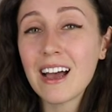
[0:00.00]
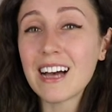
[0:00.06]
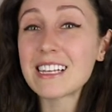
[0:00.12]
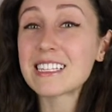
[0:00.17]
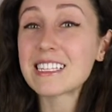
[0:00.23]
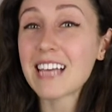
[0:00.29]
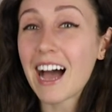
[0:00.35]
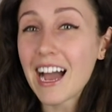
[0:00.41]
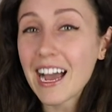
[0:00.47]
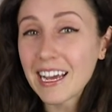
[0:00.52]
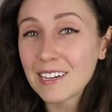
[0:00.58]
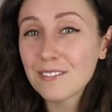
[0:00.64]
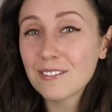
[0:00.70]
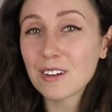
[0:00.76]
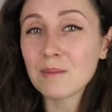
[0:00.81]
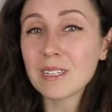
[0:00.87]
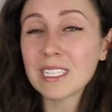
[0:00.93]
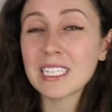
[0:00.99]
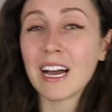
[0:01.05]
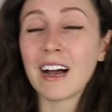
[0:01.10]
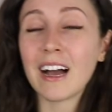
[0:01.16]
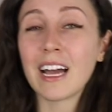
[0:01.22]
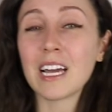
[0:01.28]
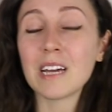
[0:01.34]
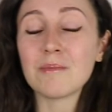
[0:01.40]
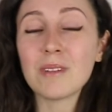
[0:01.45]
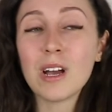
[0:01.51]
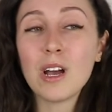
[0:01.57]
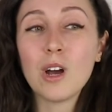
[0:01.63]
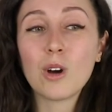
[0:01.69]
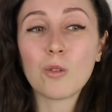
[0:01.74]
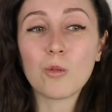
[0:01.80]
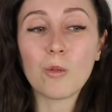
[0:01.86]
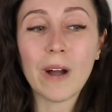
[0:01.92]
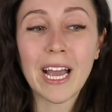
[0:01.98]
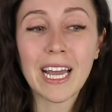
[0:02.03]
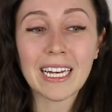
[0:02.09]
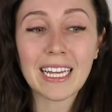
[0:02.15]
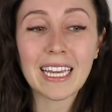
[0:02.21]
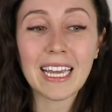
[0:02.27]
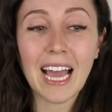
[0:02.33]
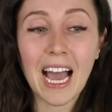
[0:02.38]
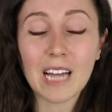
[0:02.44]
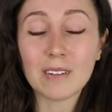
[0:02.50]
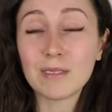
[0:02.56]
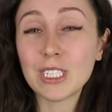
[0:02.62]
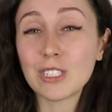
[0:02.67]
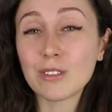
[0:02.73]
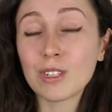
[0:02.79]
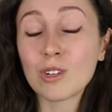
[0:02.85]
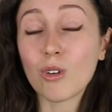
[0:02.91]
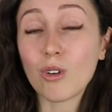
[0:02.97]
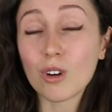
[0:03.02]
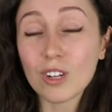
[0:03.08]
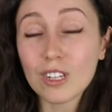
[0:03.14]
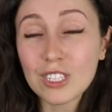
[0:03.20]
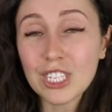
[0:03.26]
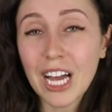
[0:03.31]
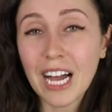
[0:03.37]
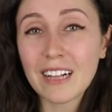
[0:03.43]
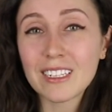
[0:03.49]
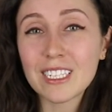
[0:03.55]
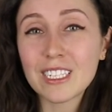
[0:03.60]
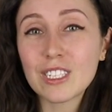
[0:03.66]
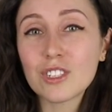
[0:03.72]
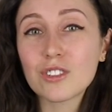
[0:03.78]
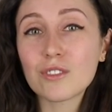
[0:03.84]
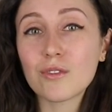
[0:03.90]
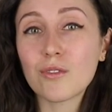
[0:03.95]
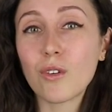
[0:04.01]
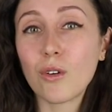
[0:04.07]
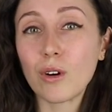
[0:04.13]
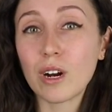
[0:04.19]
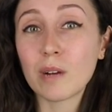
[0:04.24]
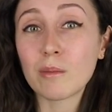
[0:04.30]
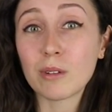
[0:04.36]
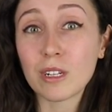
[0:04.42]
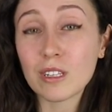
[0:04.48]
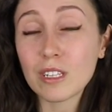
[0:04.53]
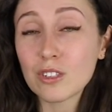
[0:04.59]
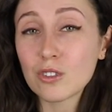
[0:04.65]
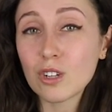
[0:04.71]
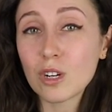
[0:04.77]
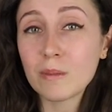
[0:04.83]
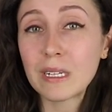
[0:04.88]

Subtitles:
aside from the time when he had me do an oral challenge for a birth control